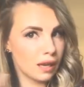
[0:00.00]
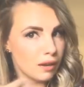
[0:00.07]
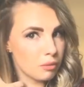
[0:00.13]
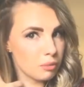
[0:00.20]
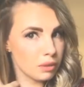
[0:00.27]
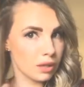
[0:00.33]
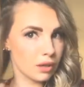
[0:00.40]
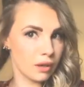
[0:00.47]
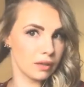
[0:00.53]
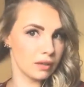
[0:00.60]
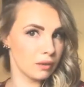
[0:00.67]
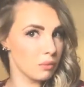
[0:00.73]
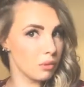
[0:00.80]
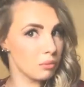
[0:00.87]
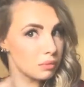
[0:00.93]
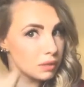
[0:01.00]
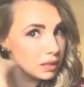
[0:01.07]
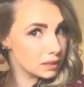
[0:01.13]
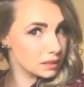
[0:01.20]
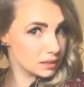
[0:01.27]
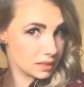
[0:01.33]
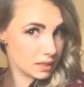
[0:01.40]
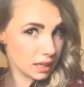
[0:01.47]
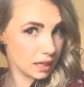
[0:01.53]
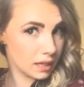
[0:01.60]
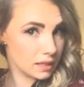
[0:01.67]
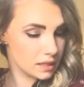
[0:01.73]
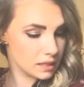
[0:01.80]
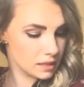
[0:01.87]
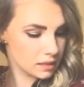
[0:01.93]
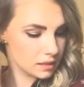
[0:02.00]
it'll be good. It won't be as tight.